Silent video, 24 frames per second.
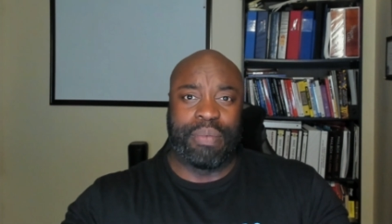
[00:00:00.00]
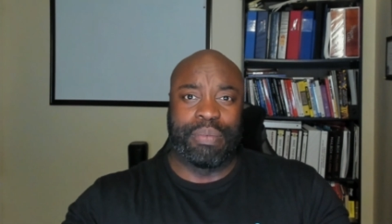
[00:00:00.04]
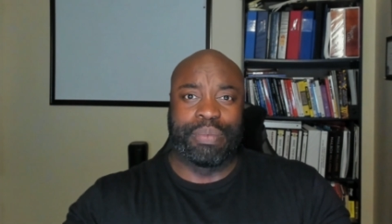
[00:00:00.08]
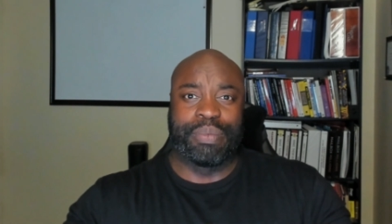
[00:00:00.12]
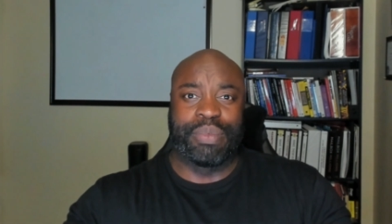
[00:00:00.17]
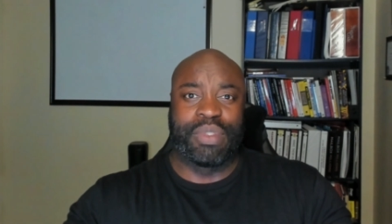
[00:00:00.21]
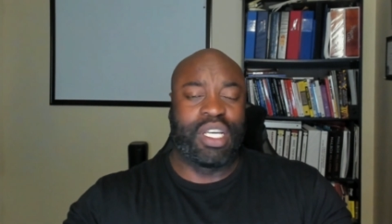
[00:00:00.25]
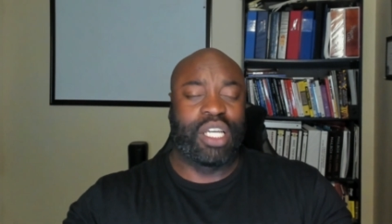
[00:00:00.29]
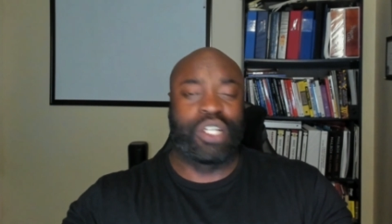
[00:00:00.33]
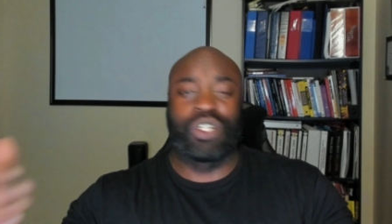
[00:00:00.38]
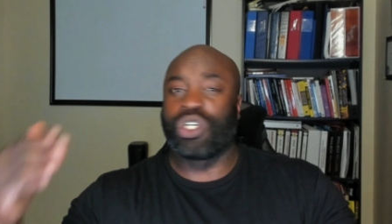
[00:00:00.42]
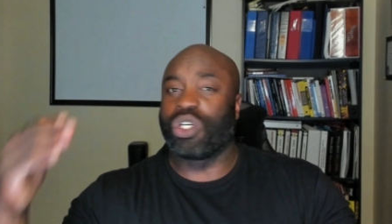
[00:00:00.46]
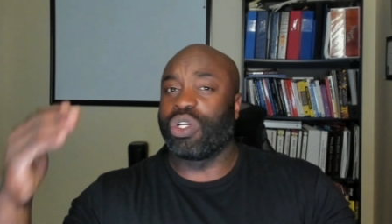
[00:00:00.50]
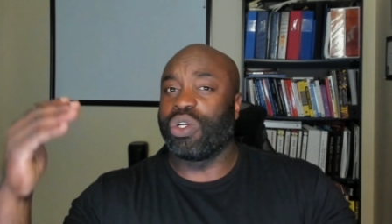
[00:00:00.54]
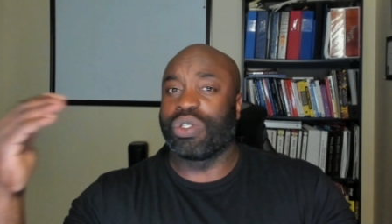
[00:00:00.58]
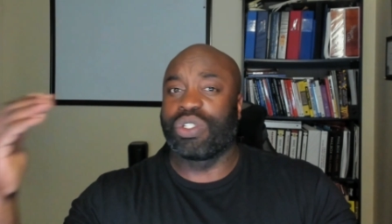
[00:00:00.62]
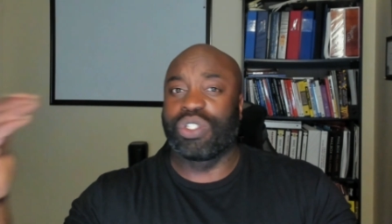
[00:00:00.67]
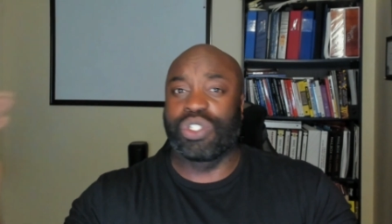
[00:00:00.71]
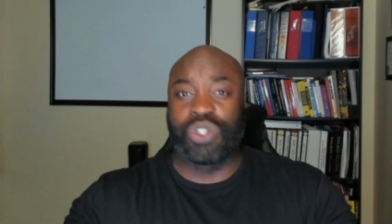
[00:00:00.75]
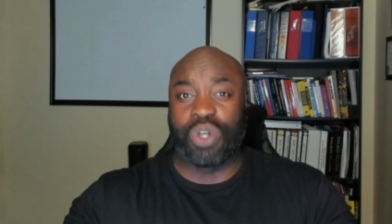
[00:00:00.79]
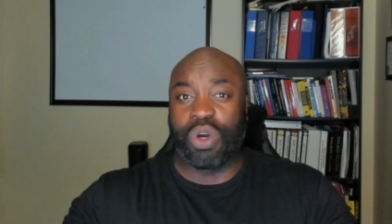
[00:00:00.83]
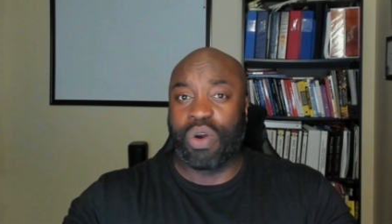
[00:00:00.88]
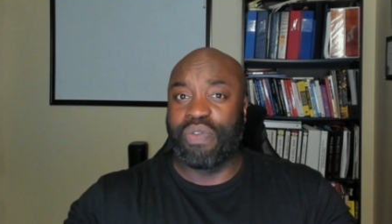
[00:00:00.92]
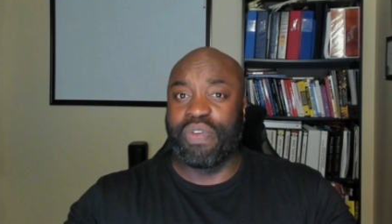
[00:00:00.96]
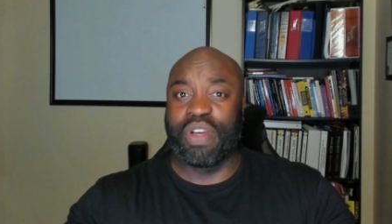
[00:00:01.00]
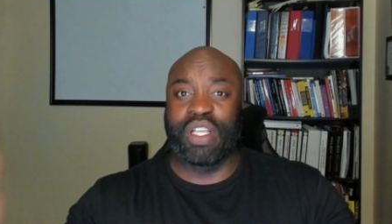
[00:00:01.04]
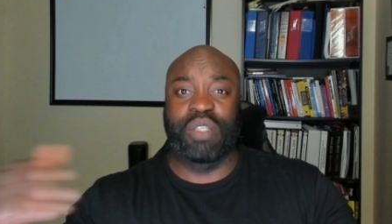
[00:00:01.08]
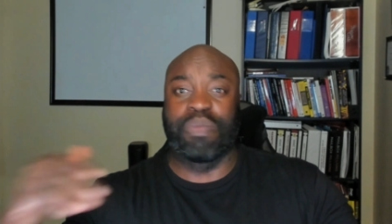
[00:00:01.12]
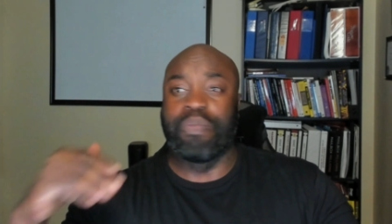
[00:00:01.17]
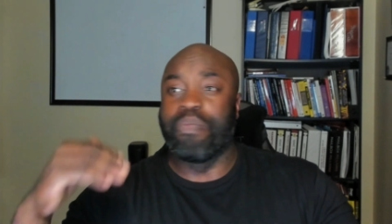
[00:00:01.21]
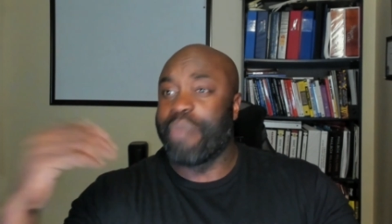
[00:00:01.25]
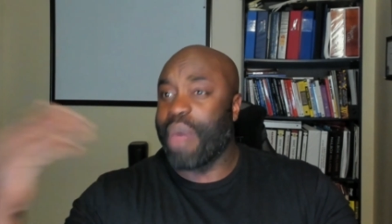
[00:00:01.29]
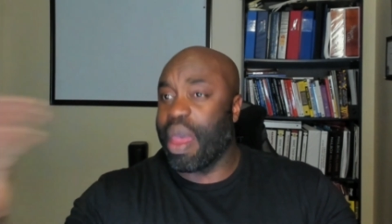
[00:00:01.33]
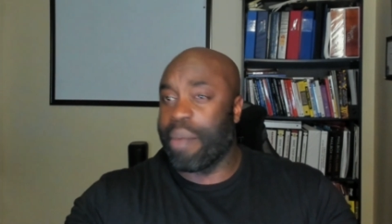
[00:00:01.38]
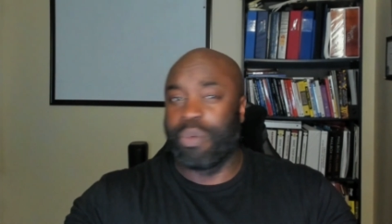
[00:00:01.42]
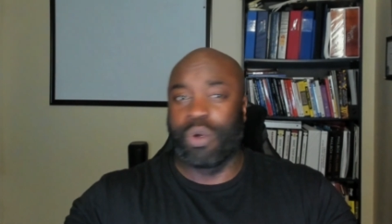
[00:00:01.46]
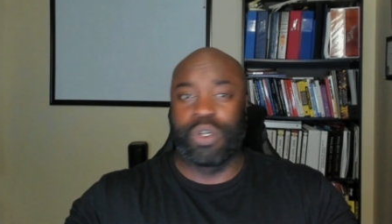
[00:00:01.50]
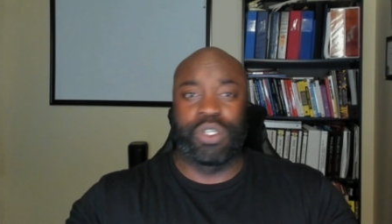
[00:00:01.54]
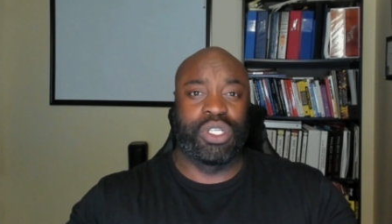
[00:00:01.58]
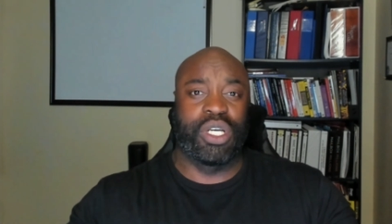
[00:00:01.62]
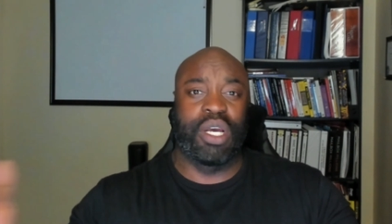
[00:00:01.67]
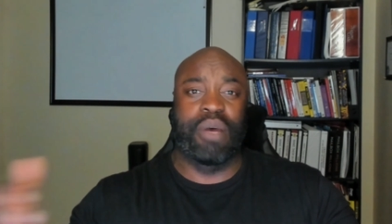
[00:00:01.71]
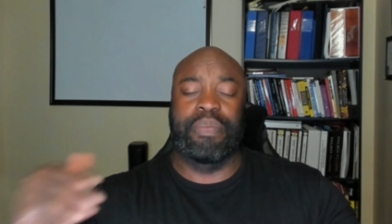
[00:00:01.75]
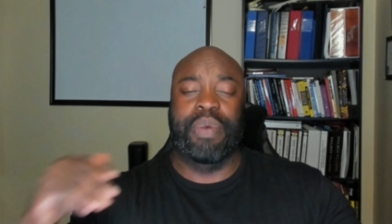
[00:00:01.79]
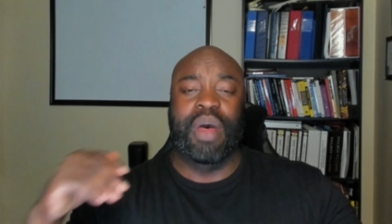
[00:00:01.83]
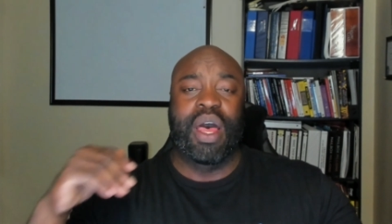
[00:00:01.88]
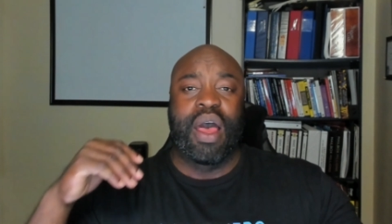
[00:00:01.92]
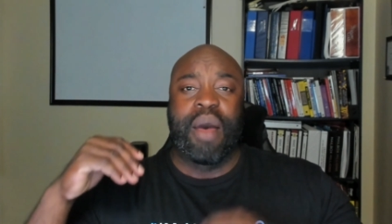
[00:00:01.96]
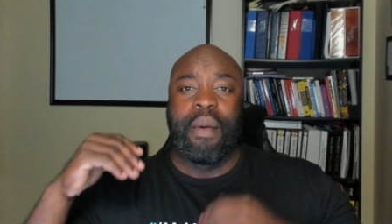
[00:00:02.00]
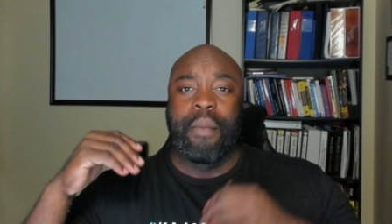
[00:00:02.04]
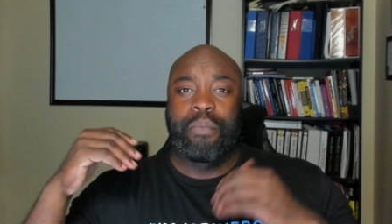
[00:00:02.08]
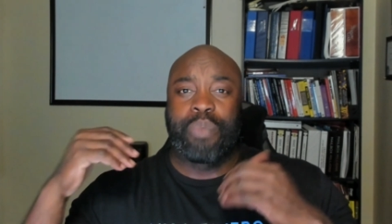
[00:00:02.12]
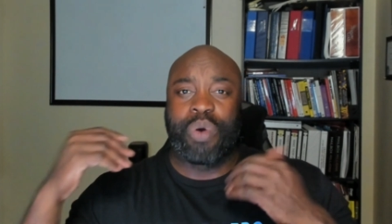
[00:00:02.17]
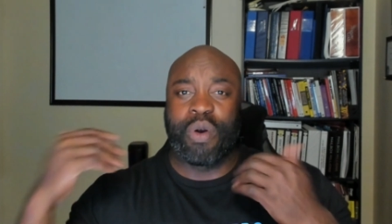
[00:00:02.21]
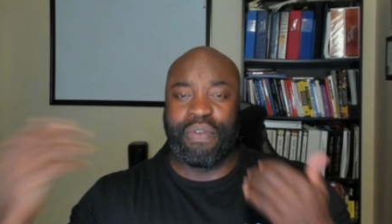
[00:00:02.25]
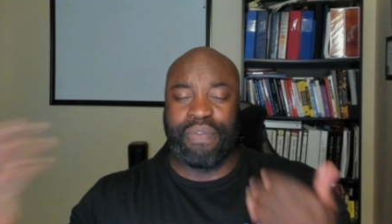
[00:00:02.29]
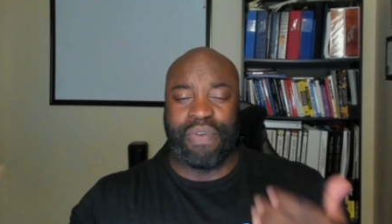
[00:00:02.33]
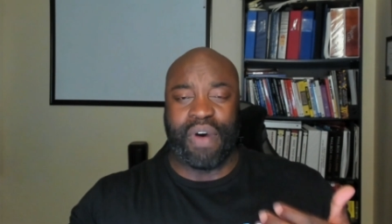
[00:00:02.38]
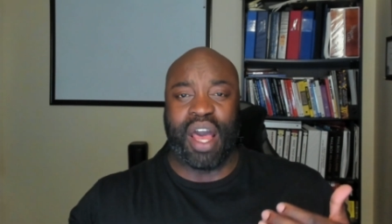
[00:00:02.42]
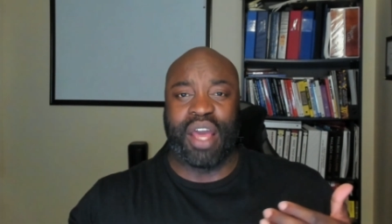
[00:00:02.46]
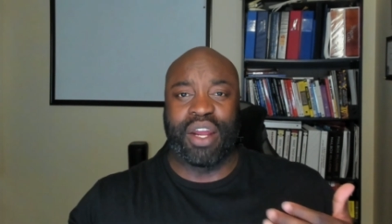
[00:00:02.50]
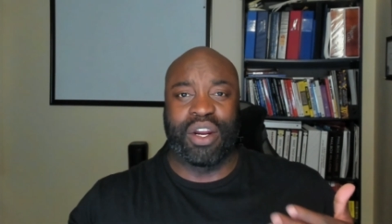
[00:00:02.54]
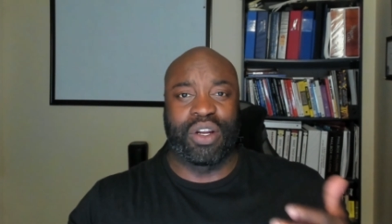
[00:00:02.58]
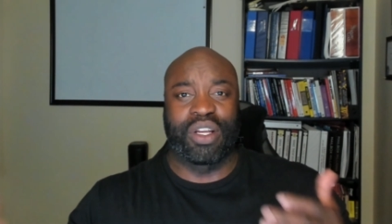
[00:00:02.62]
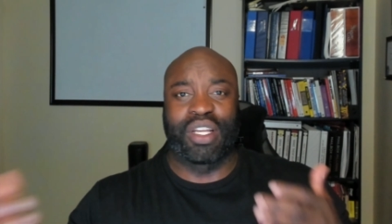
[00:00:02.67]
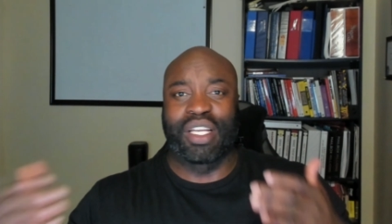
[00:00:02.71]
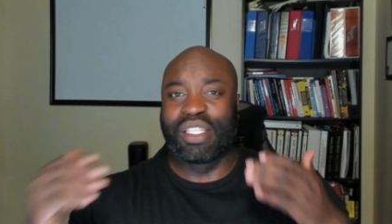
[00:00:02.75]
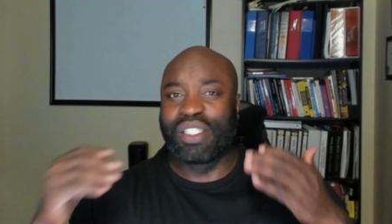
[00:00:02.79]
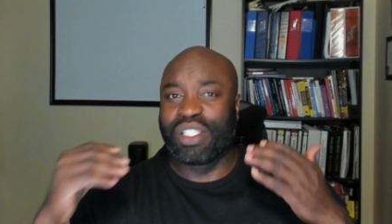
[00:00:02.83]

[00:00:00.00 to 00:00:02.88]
digital service membership providing